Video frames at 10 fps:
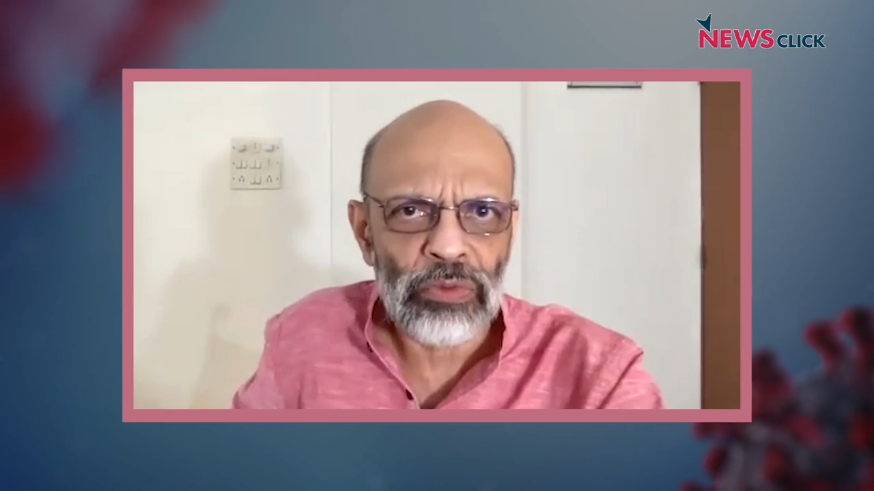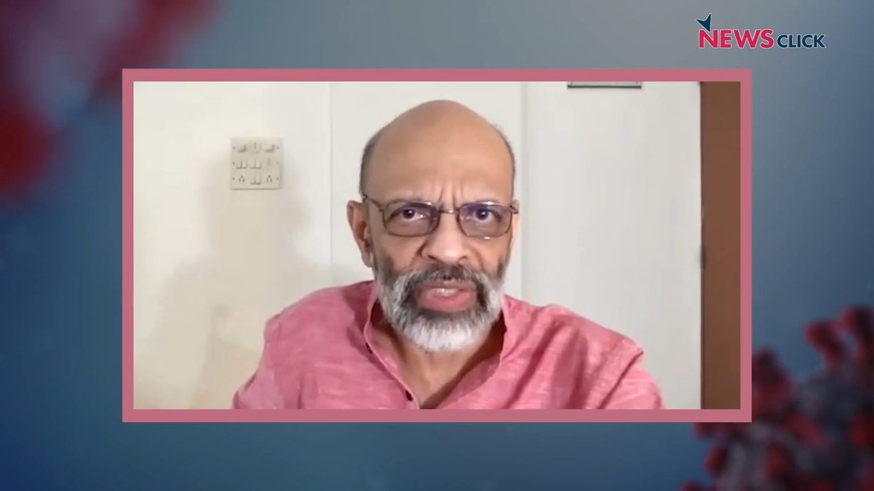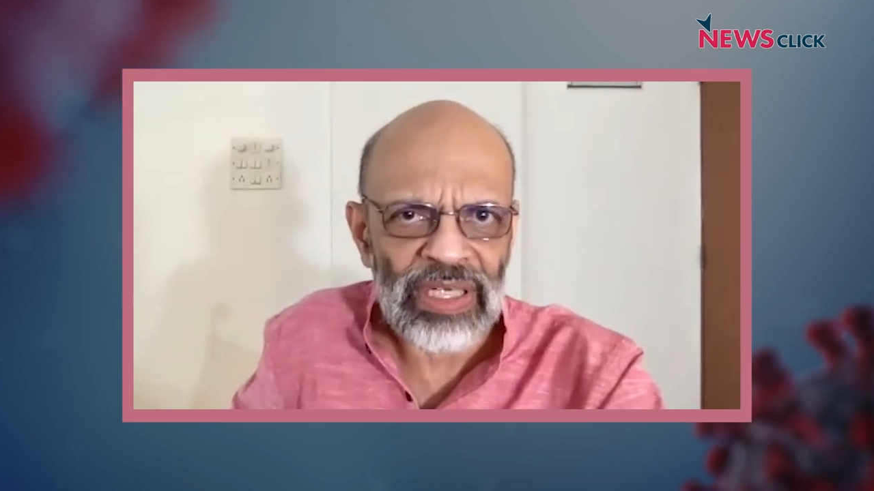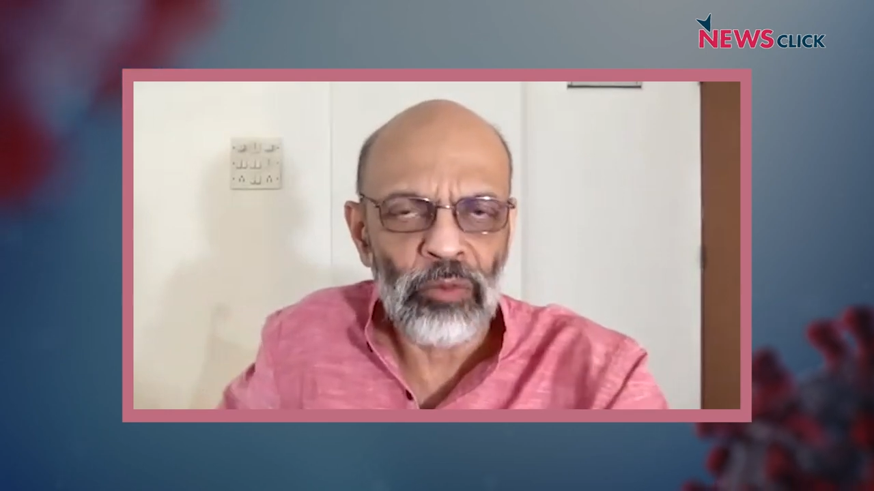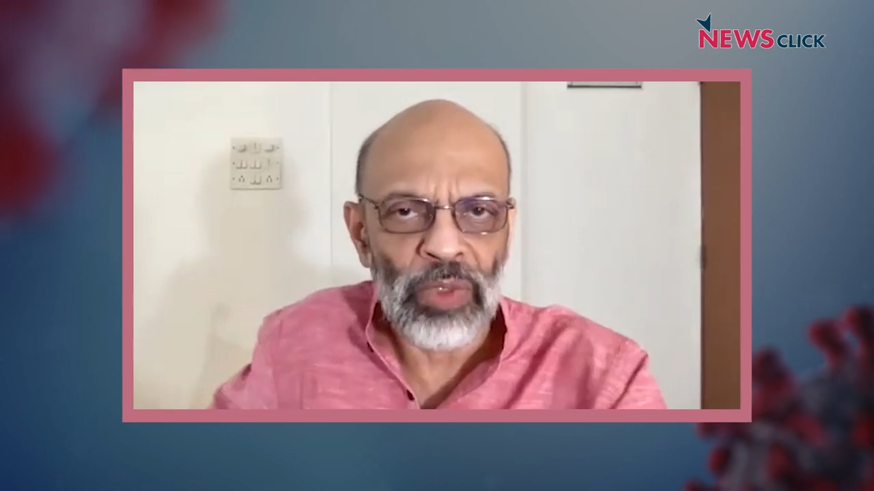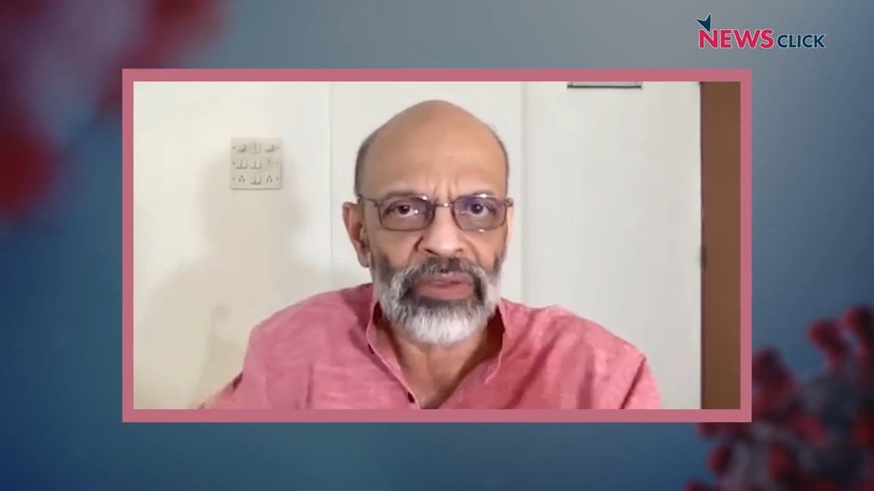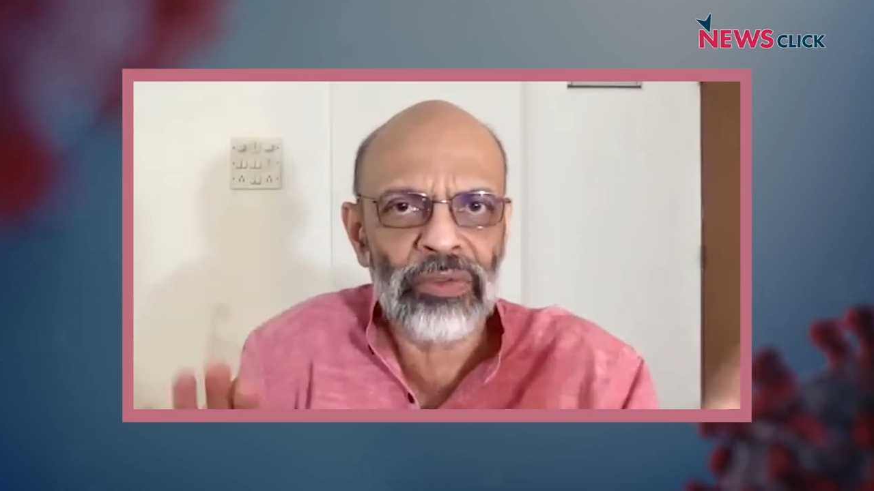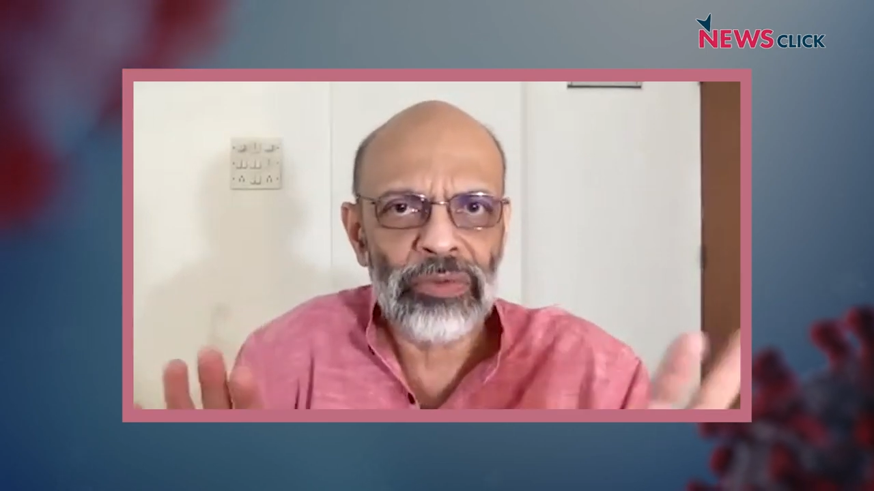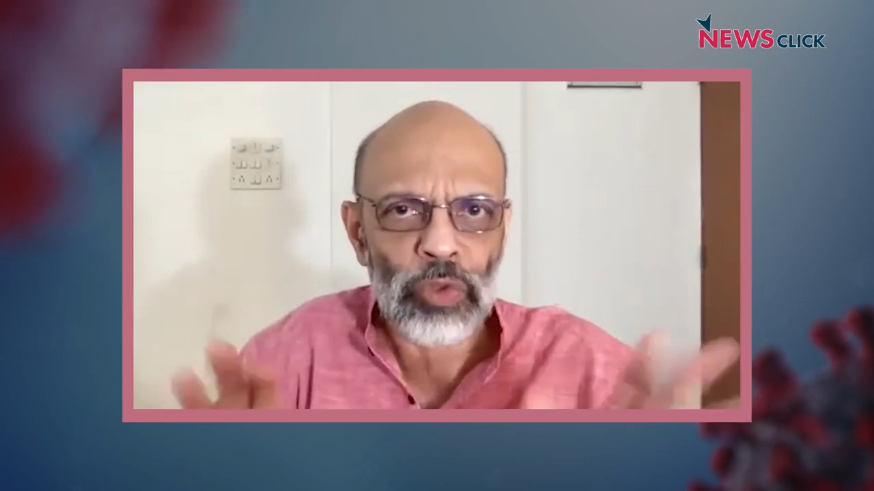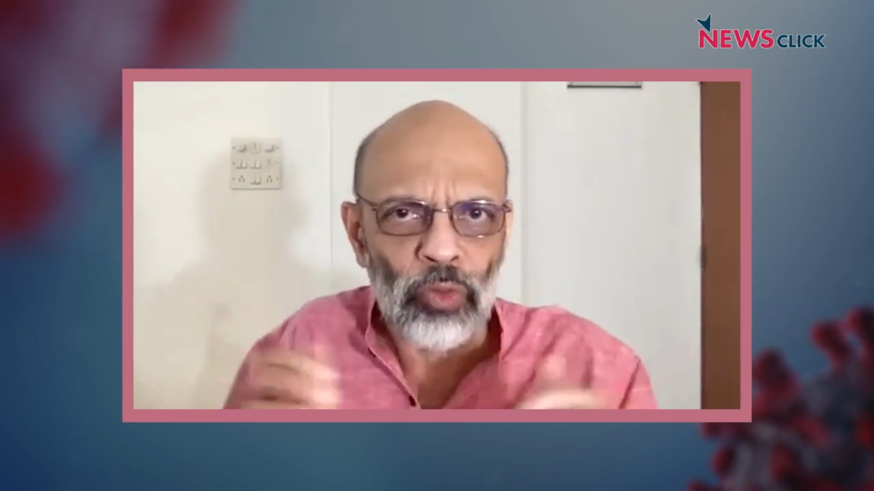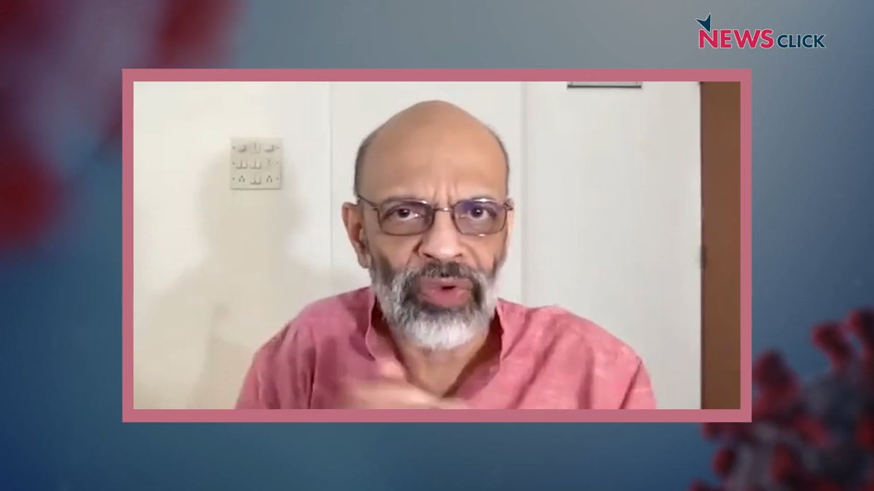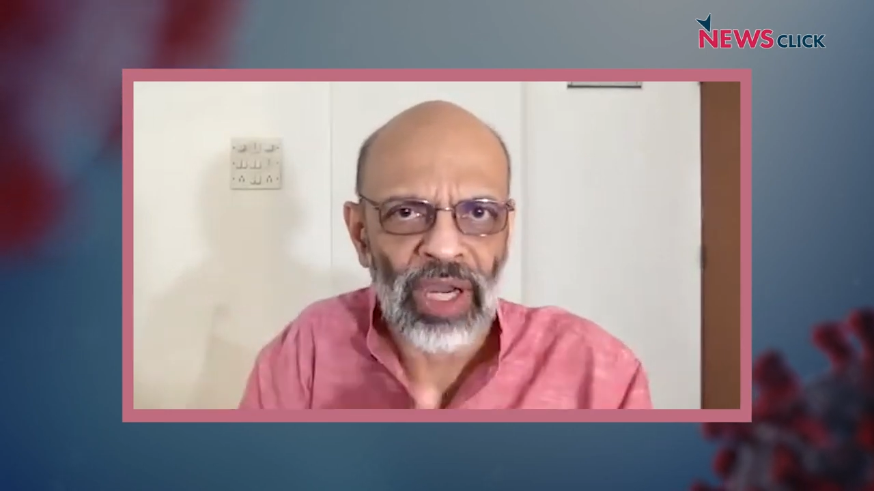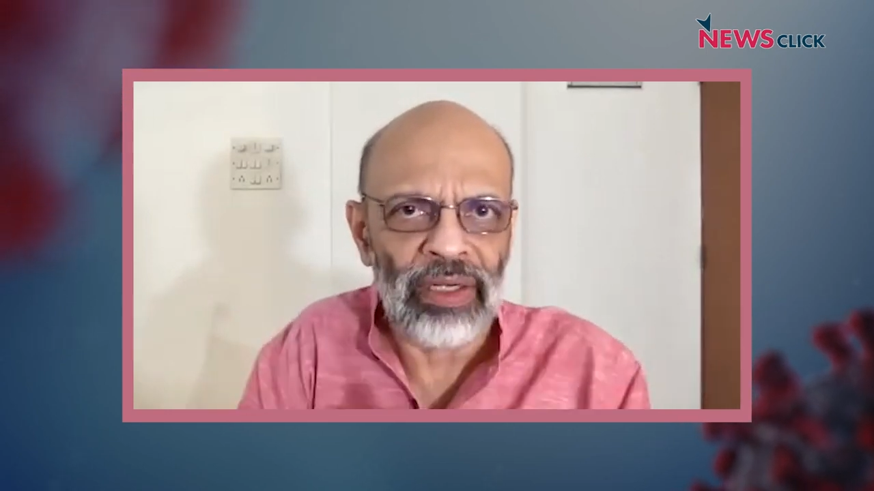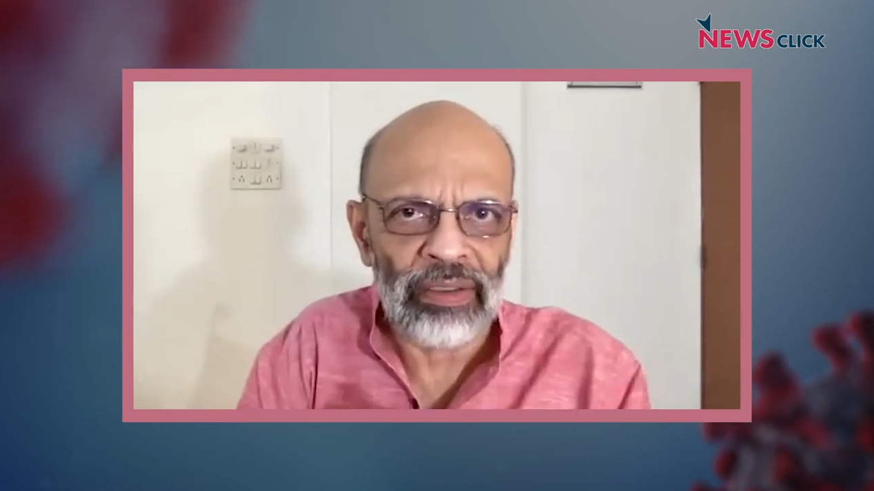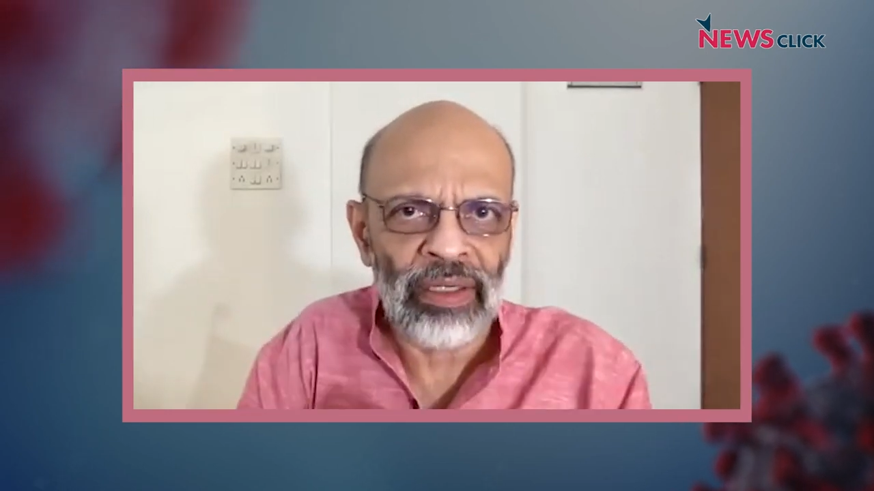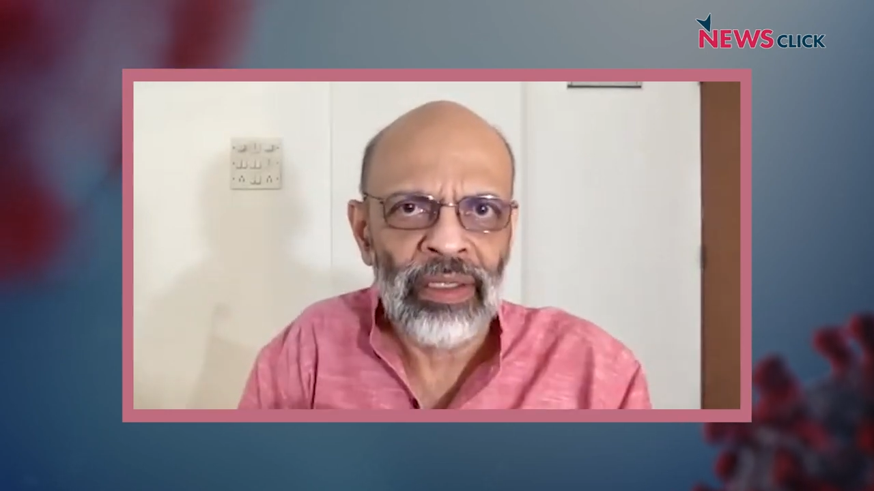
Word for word: to deal with so far,